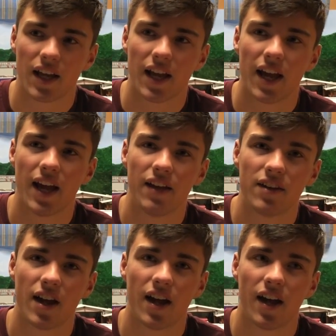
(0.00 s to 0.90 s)
And
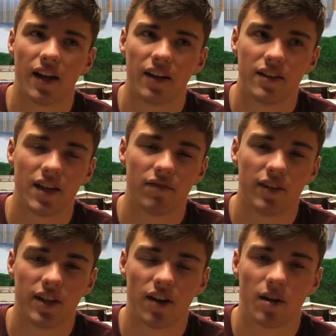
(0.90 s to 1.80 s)

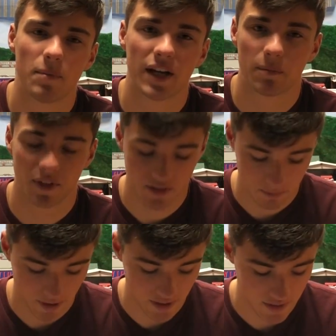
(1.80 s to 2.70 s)
definitely on a bucket
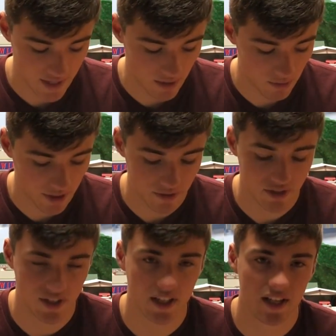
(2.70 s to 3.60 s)
list place that I want to go
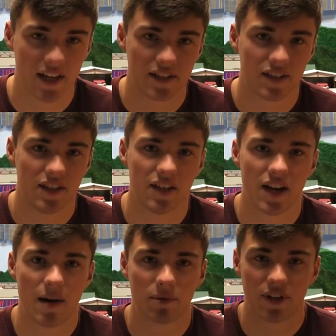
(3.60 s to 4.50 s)
see and see it in
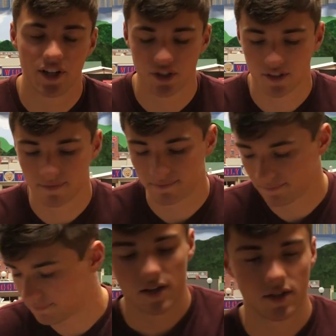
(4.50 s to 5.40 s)
operation.
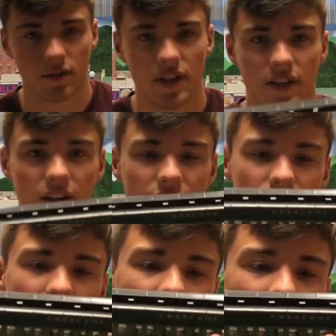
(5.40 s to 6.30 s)
So here
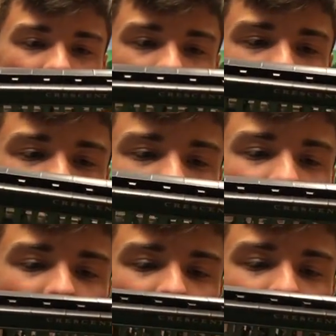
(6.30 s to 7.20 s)
is a coach
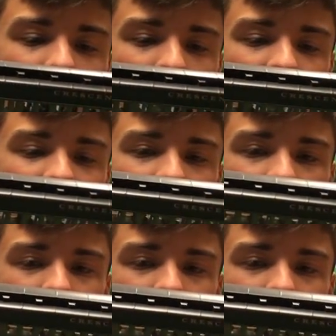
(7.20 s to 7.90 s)
car, the Robert F.